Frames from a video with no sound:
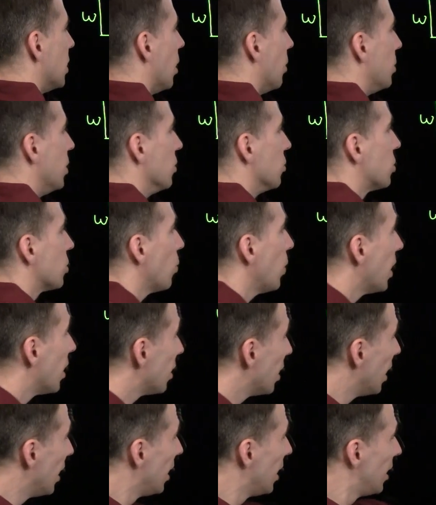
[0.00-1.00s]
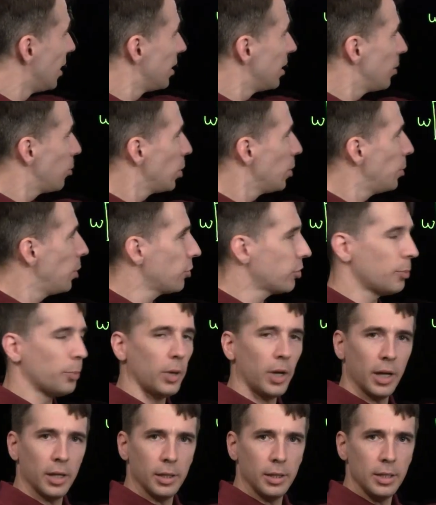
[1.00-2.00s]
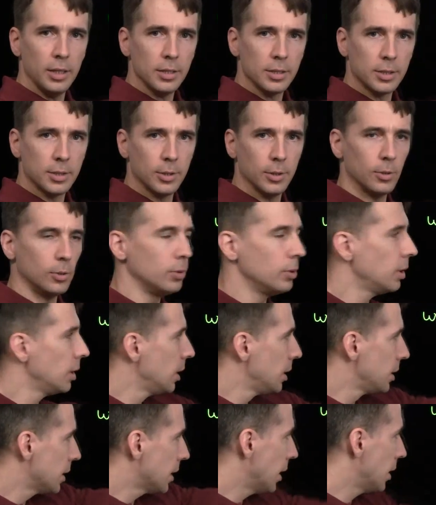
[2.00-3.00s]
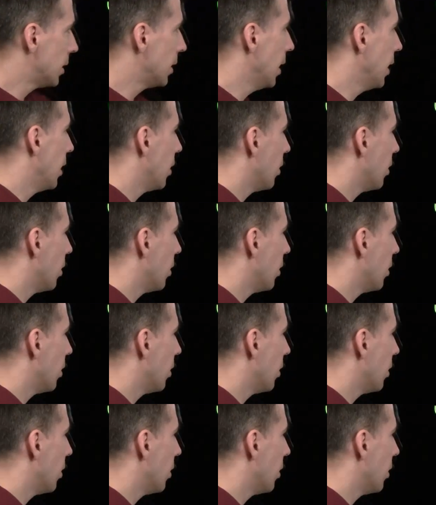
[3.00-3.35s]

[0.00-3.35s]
w squared. And we multiply these two to get the